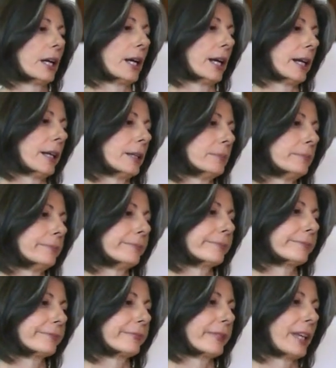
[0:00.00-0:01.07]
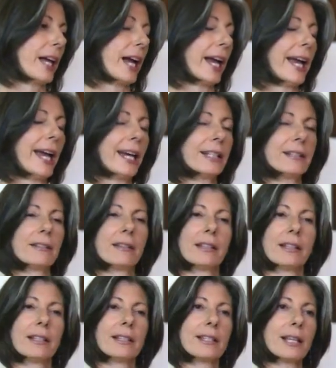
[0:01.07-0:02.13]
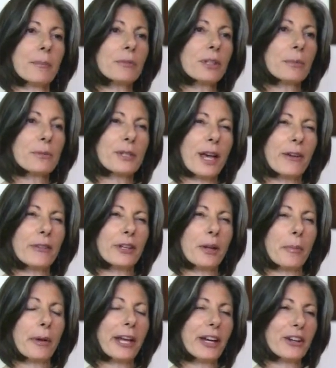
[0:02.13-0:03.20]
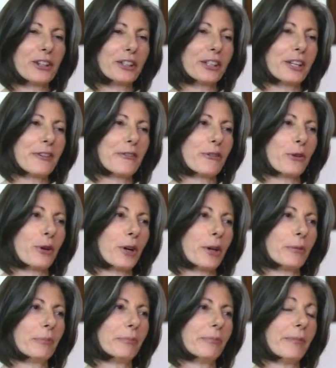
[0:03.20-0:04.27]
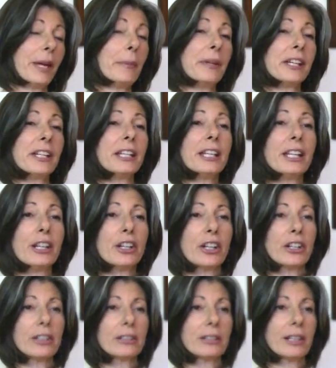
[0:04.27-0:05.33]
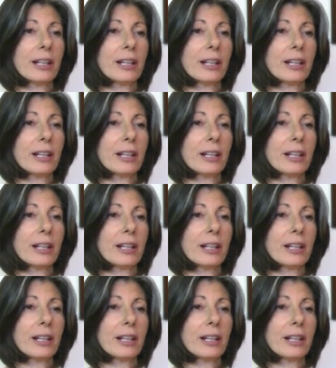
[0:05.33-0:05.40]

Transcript: I had symptoms of it apparently for maybe a year.